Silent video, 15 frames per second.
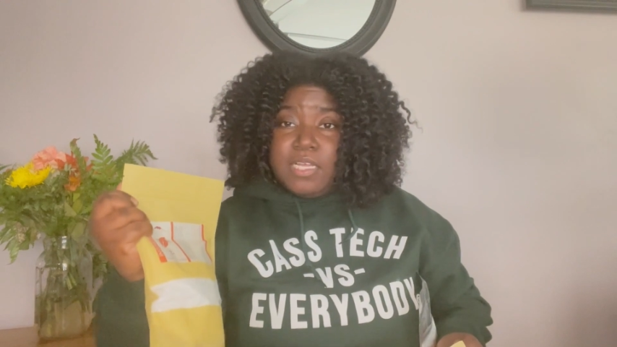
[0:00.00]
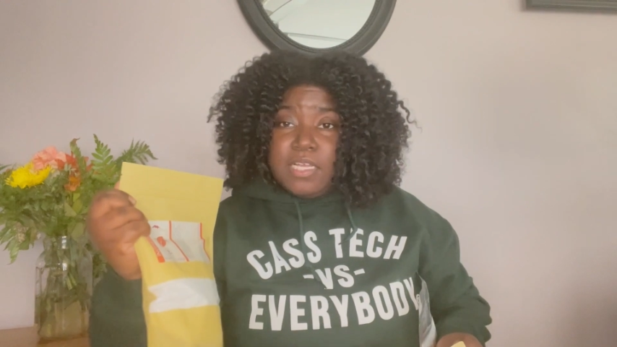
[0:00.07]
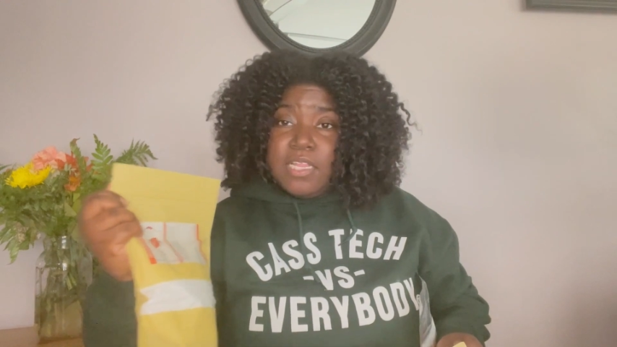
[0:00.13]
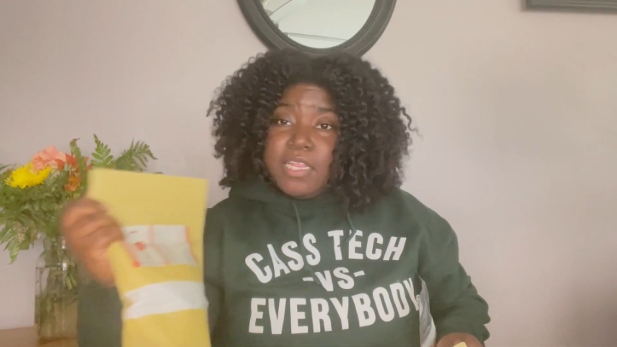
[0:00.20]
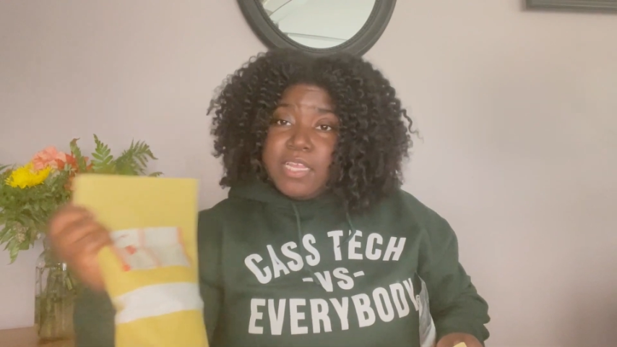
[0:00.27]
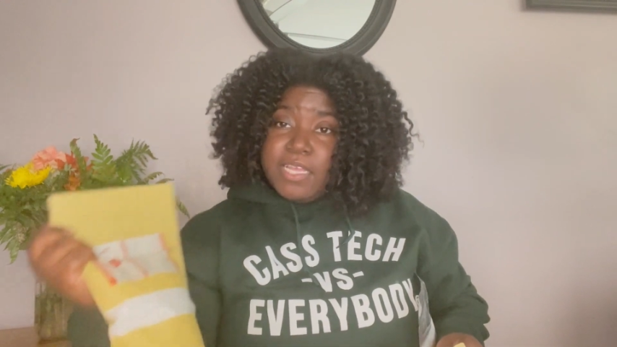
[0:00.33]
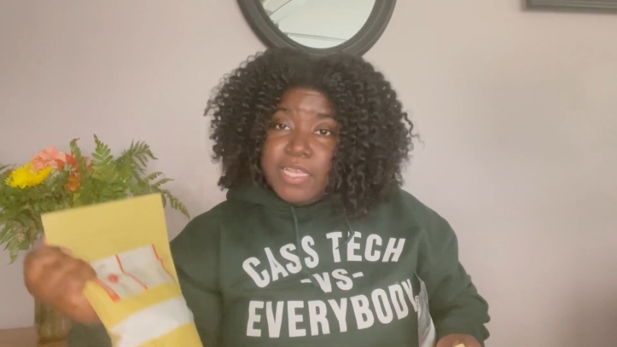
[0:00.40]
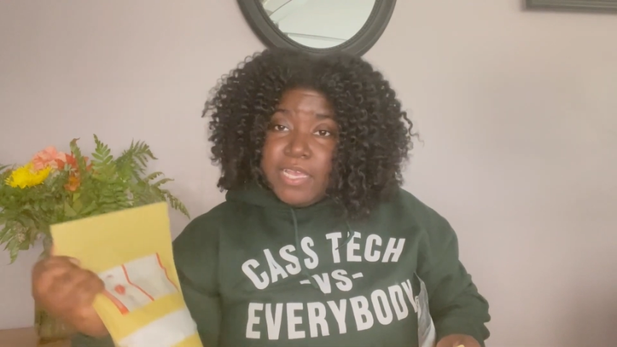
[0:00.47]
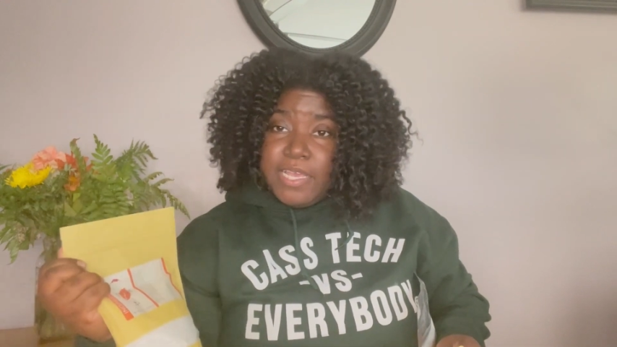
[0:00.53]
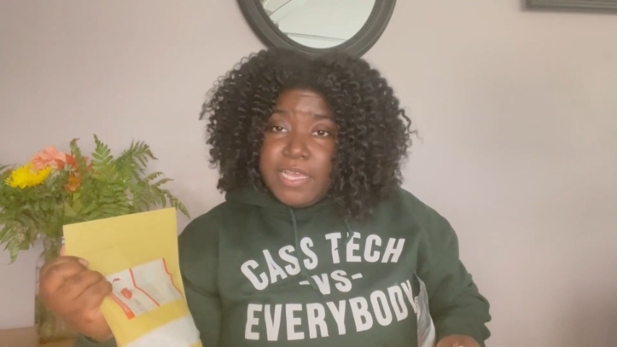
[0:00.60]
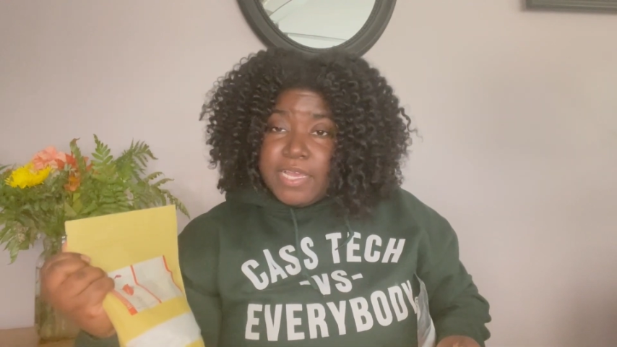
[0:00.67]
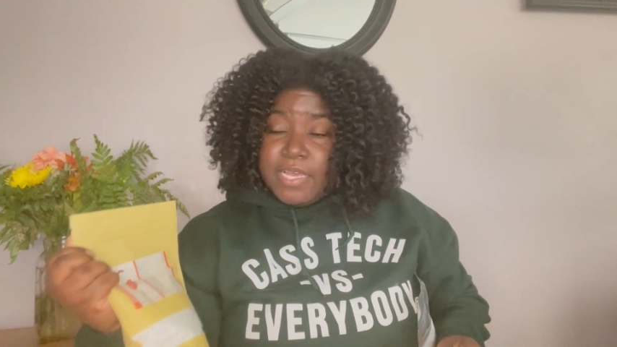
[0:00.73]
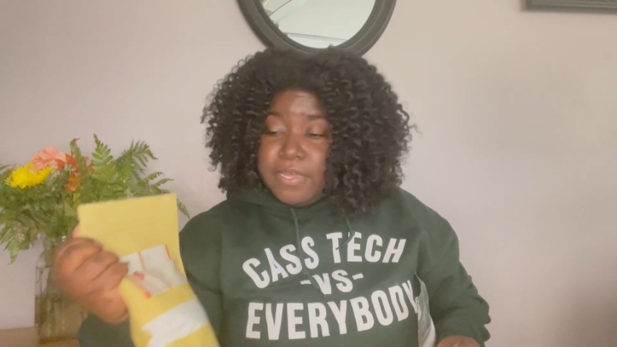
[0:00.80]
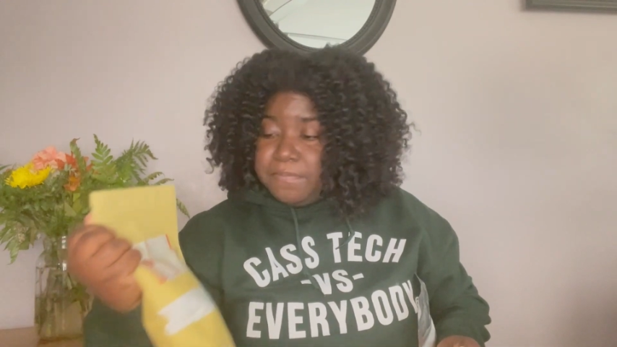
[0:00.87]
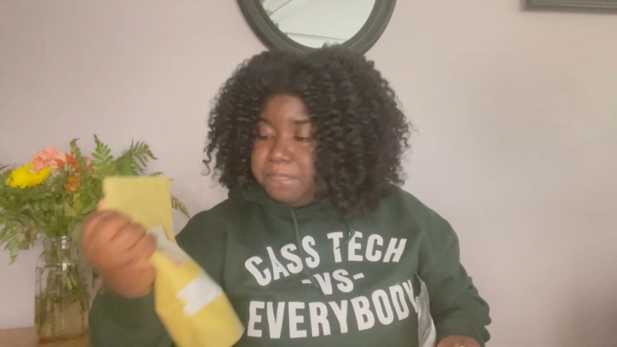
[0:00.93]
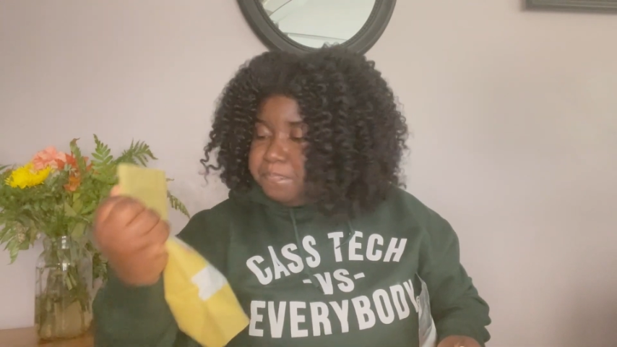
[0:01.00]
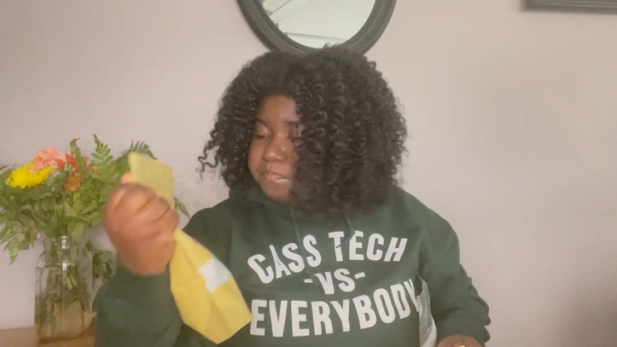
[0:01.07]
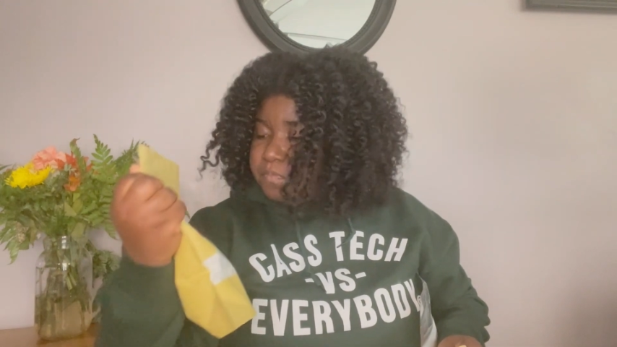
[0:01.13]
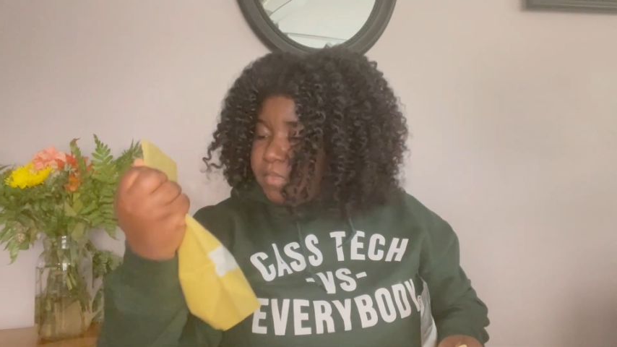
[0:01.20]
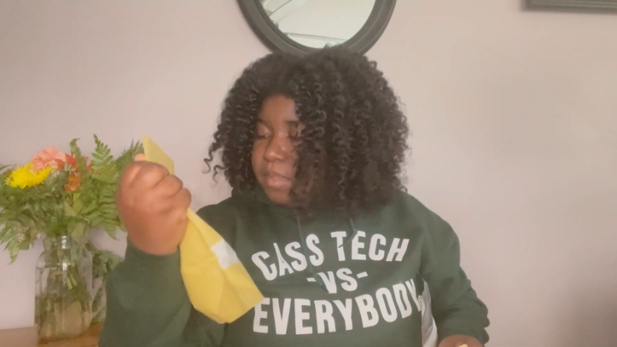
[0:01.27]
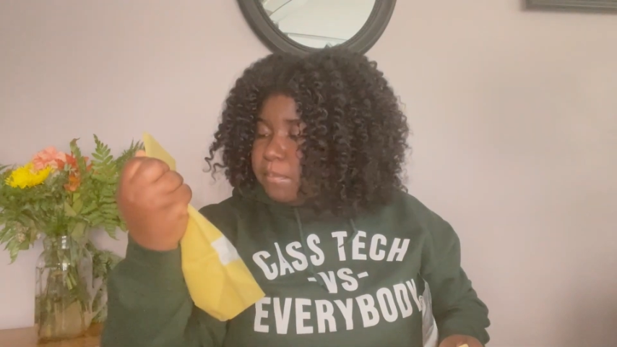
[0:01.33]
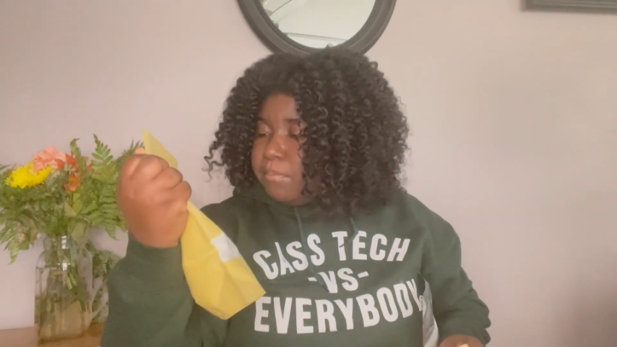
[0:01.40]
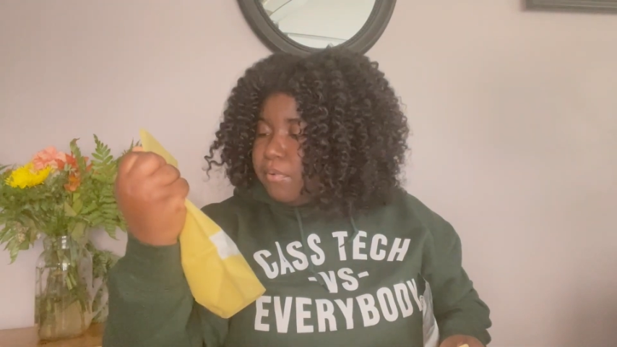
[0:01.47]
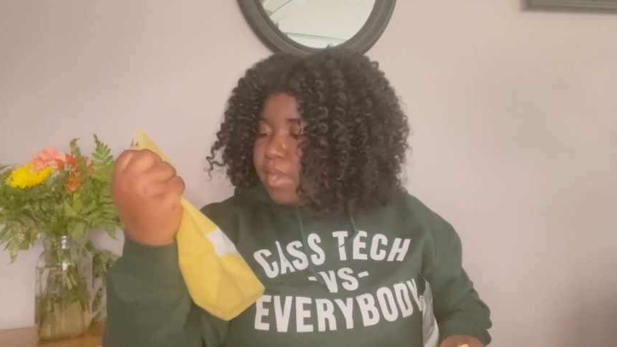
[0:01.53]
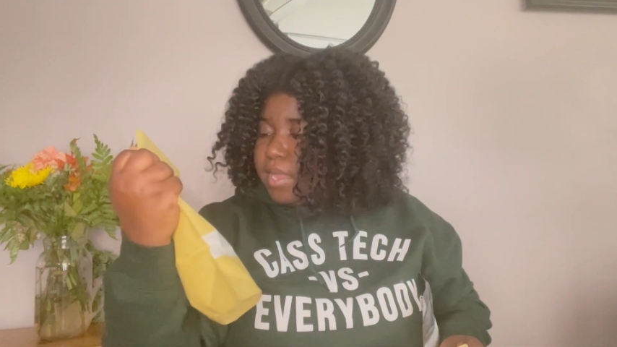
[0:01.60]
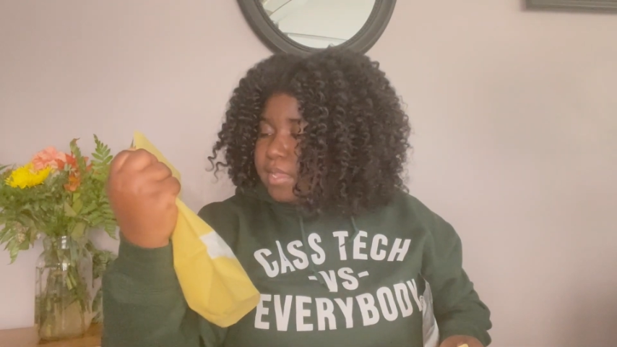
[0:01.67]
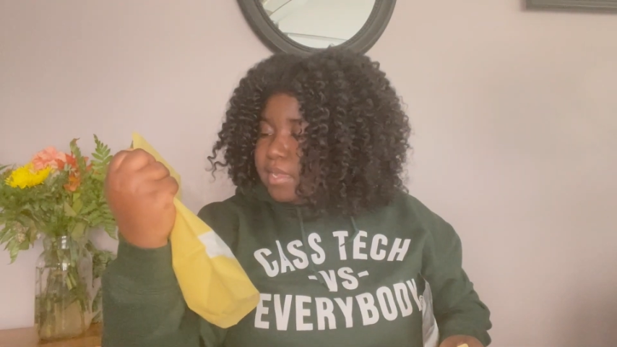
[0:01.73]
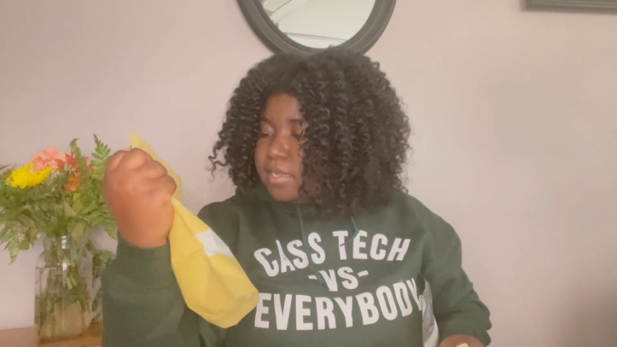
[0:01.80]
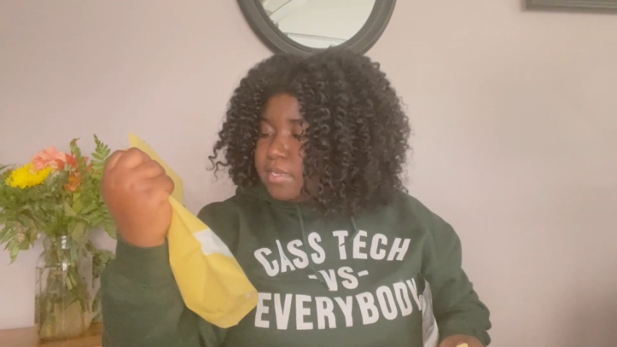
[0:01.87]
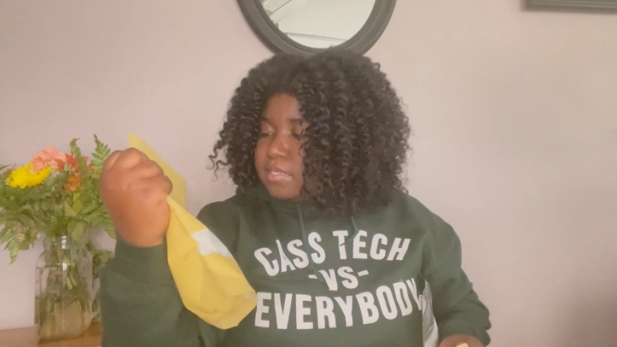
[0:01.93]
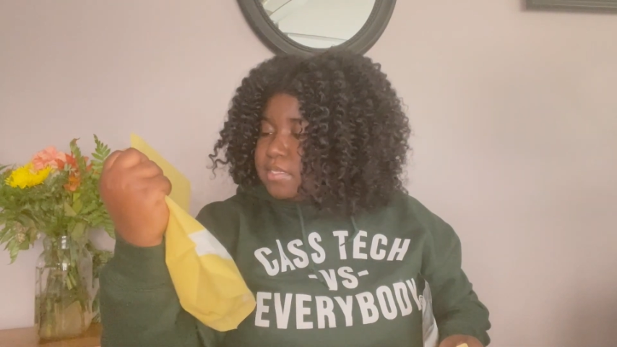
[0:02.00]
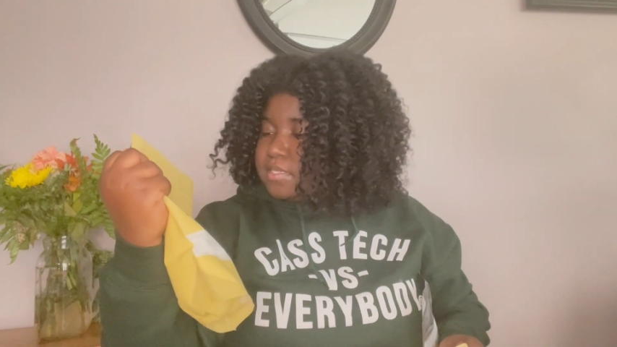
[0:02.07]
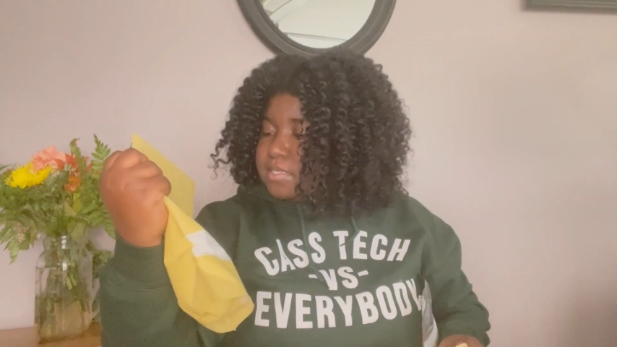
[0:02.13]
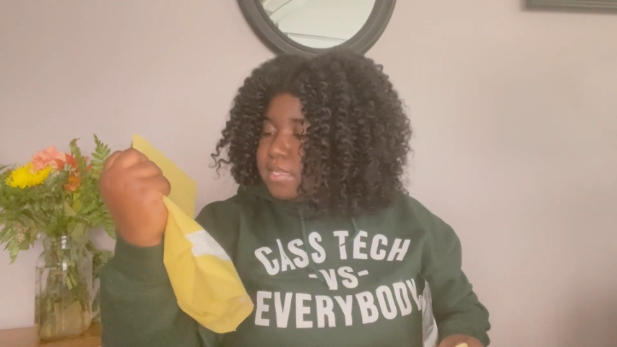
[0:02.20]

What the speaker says: cleaning products.